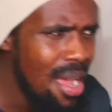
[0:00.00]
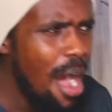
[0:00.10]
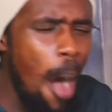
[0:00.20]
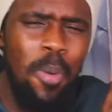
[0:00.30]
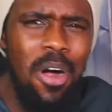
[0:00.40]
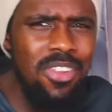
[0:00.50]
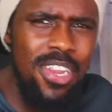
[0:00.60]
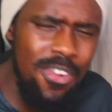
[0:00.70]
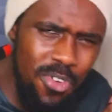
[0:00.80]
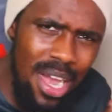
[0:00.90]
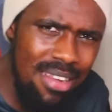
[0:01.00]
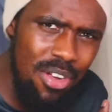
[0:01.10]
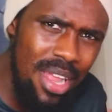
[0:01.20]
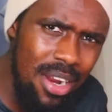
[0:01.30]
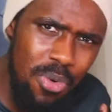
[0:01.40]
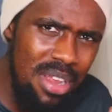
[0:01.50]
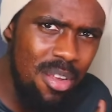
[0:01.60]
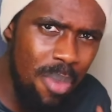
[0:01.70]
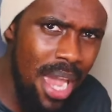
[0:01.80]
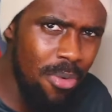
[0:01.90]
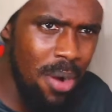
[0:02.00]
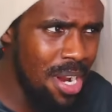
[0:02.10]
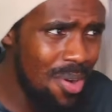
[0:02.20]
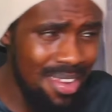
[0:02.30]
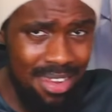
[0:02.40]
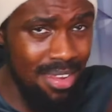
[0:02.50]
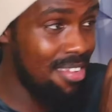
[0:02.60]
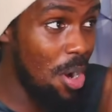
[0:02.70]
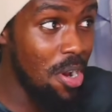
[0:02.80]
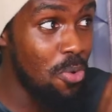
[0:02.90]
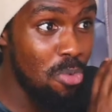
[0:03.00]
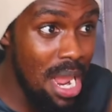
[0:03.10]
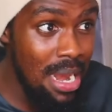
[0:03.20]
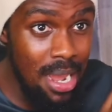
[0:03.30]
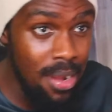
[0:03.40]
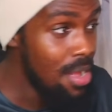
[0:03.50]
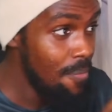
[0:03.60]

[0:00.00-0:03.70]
Apologies if you guys hear that crazy background noise. It started raining.